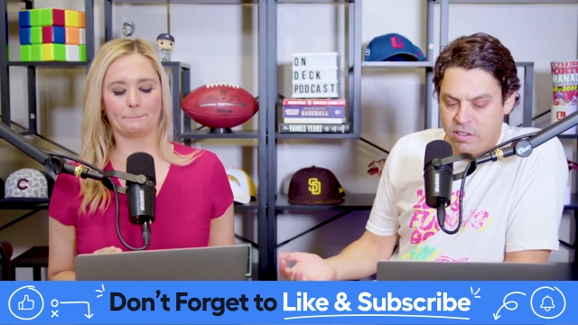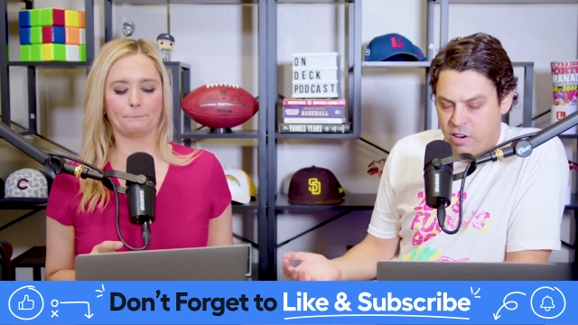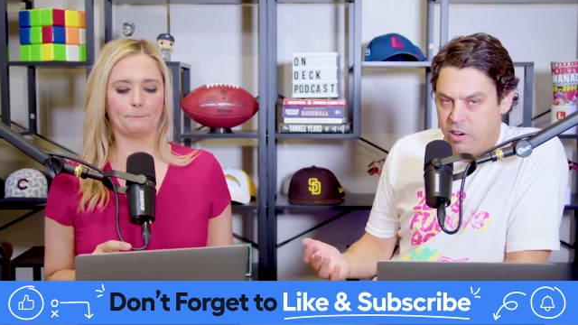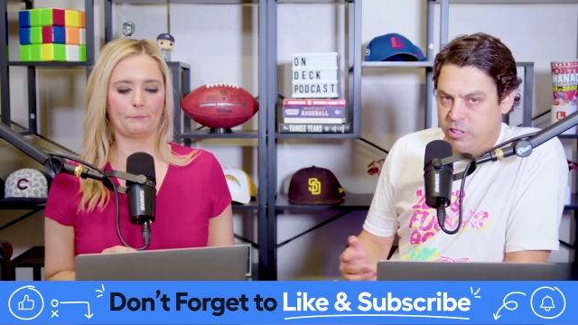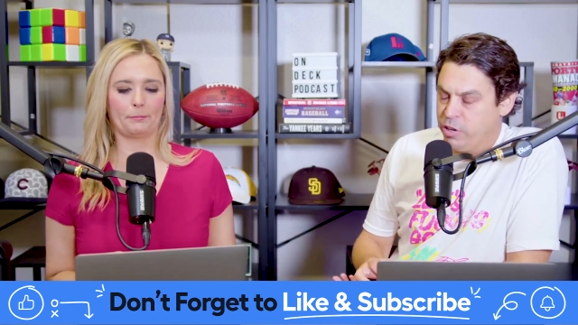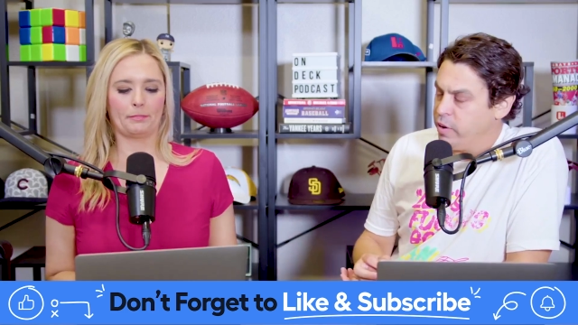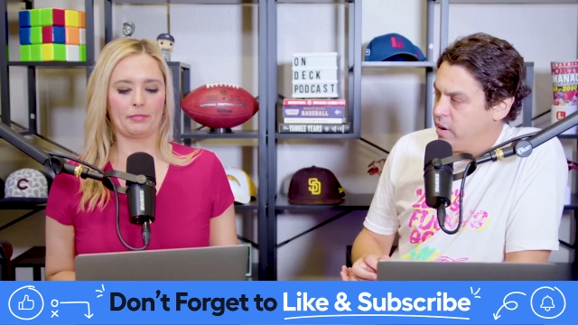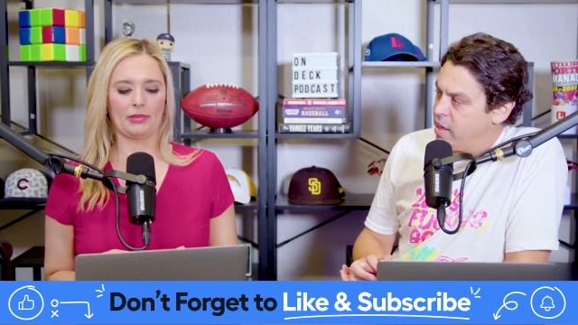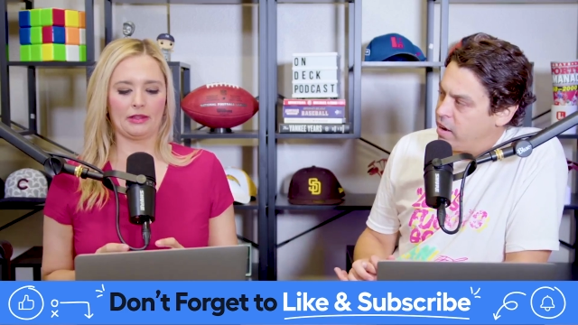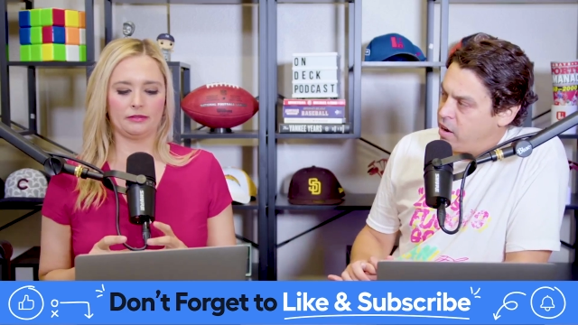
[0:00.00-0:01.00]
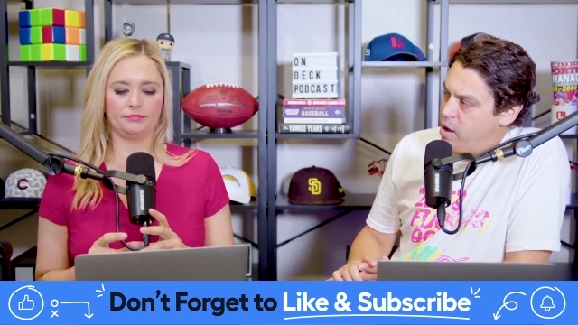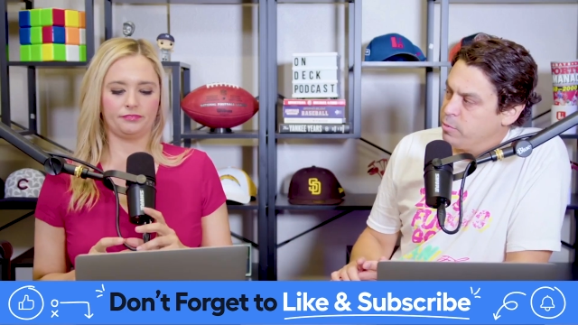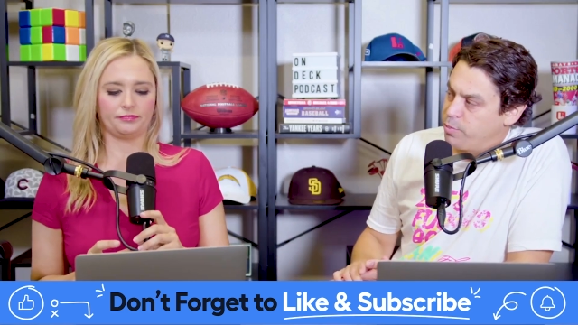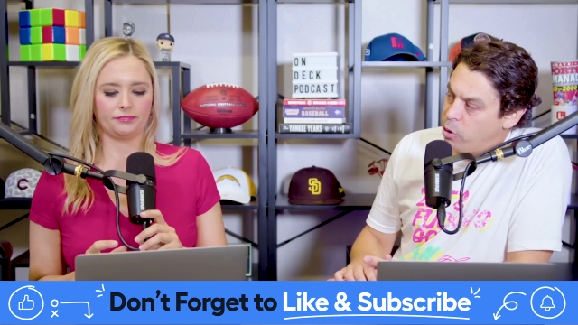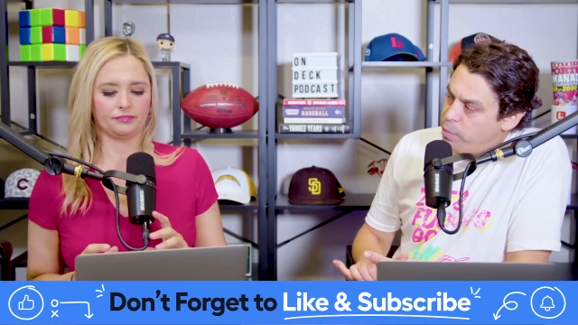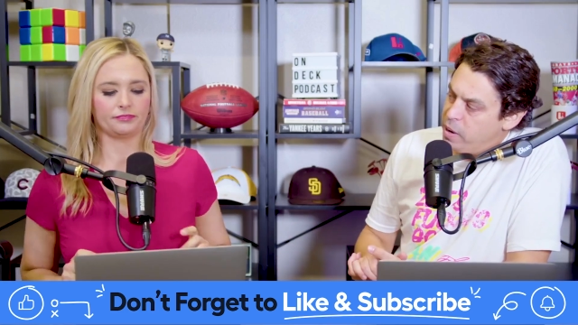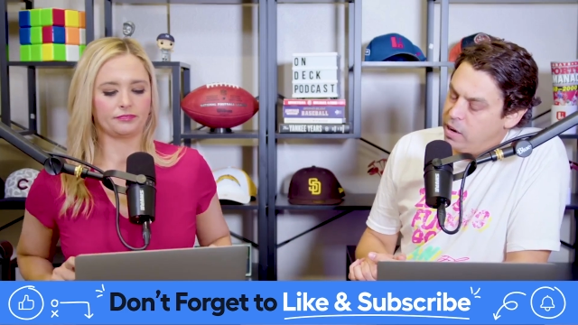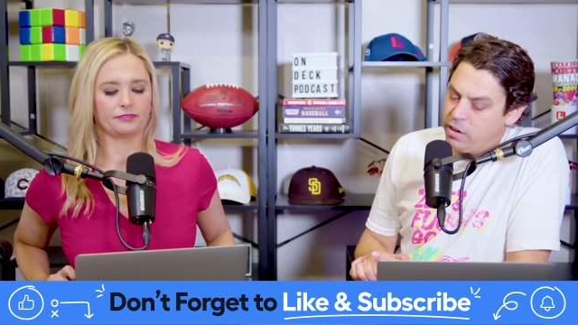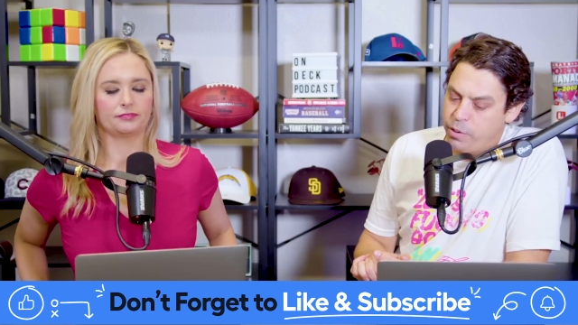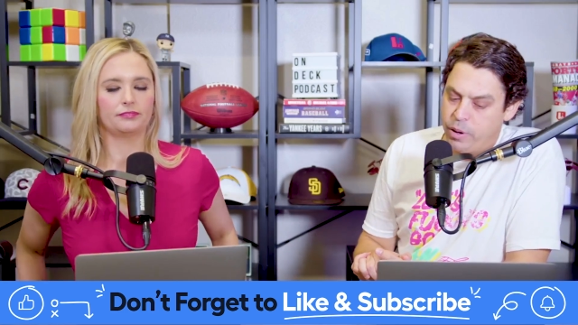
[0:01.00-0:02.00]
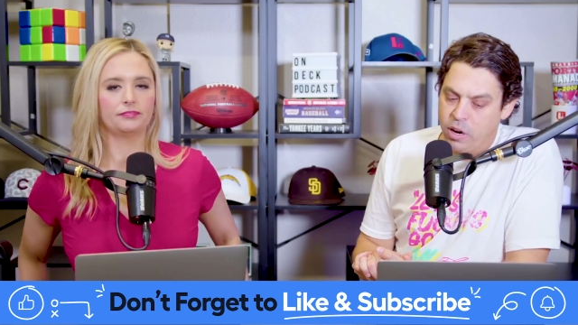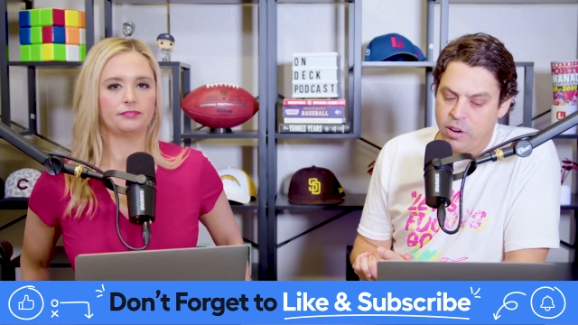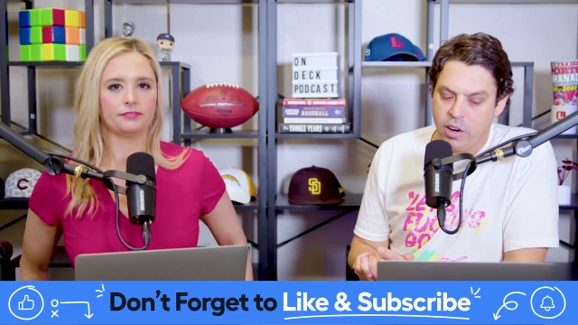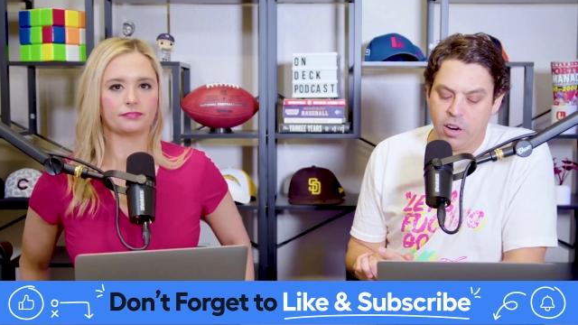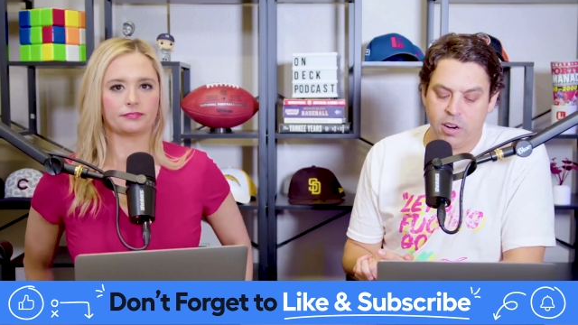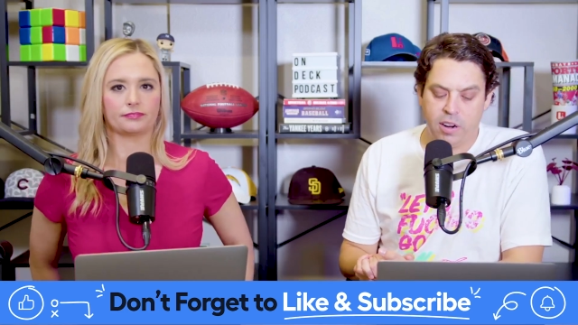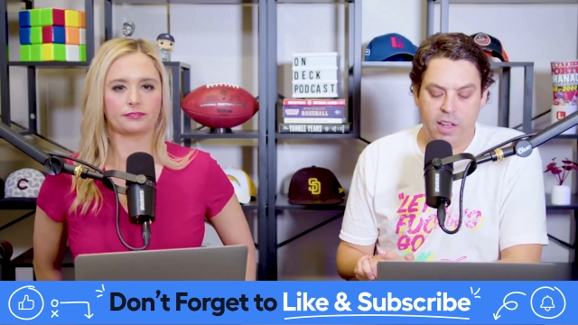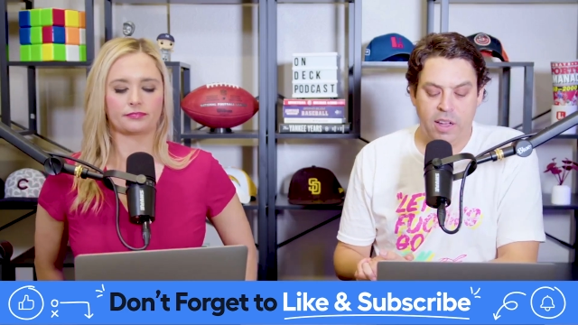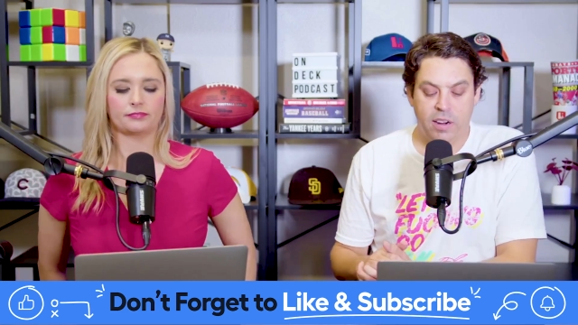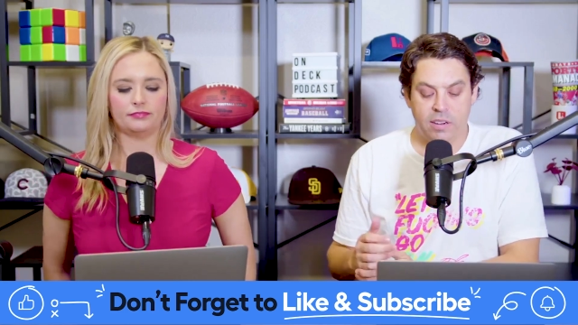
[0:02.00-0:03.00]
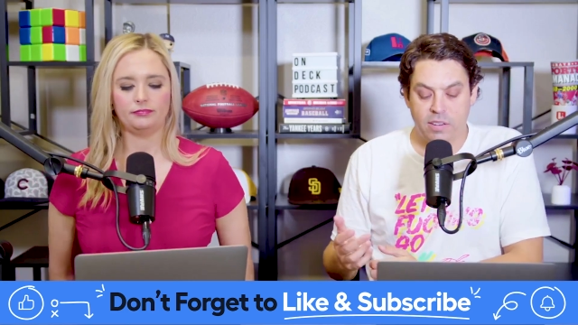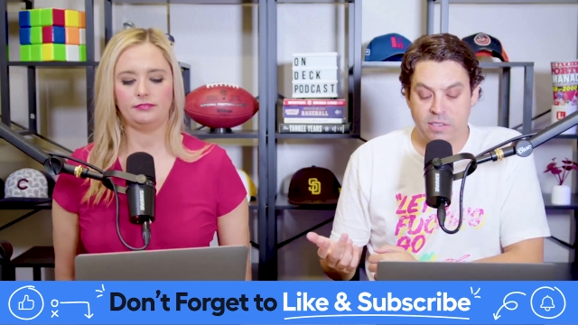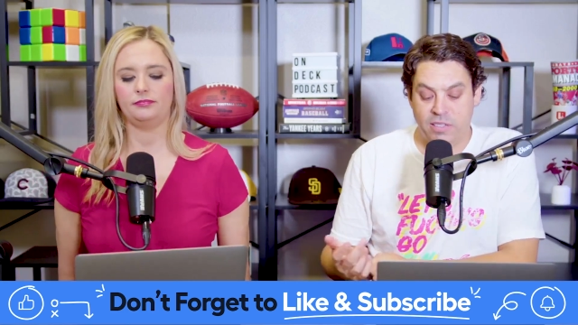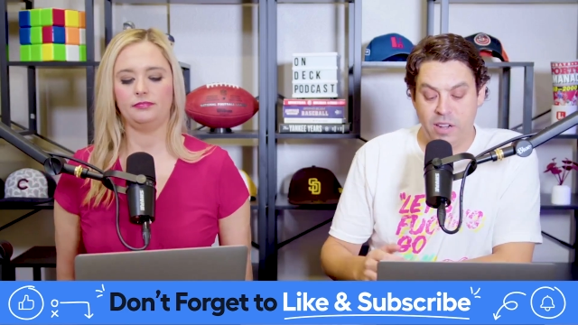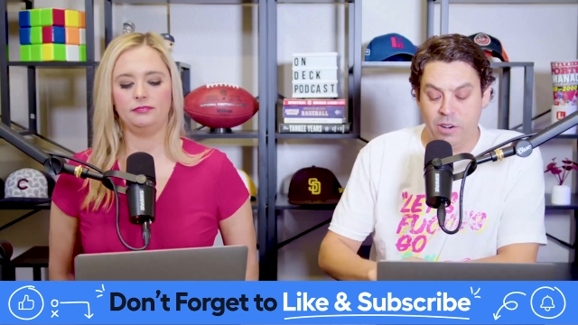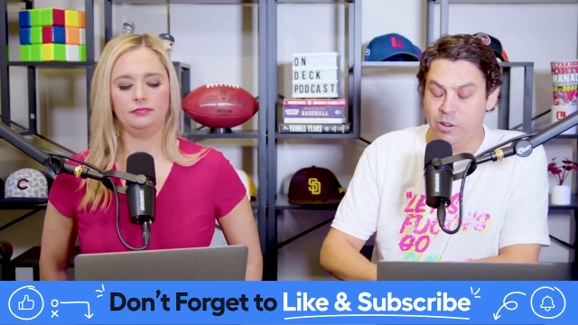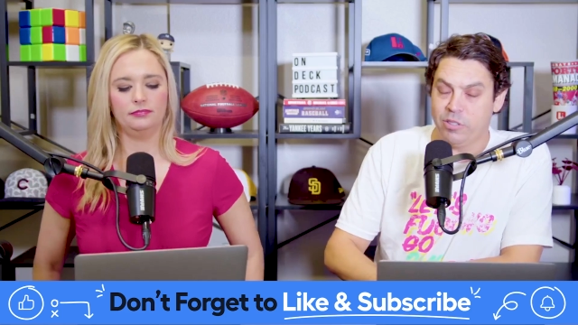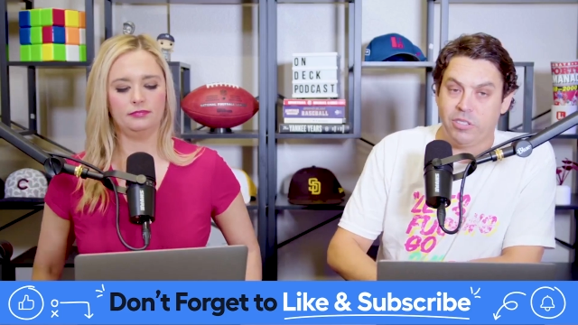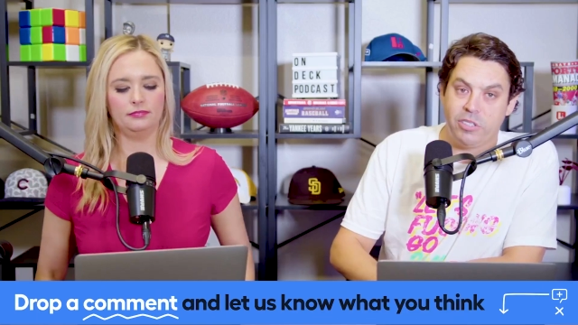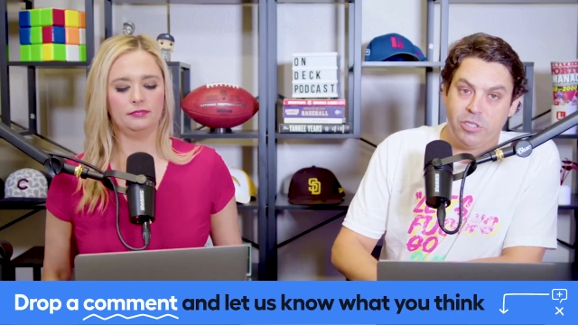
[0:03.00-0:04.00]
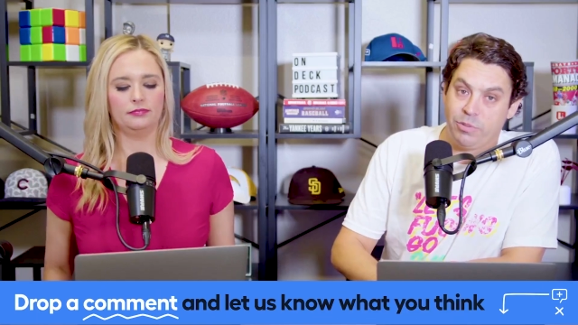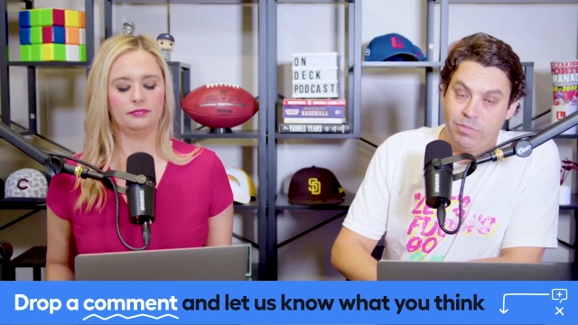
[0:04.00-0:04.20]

Speaker 1: you're also into that Cubs bullpen a little bit earlier. And St. Louis is just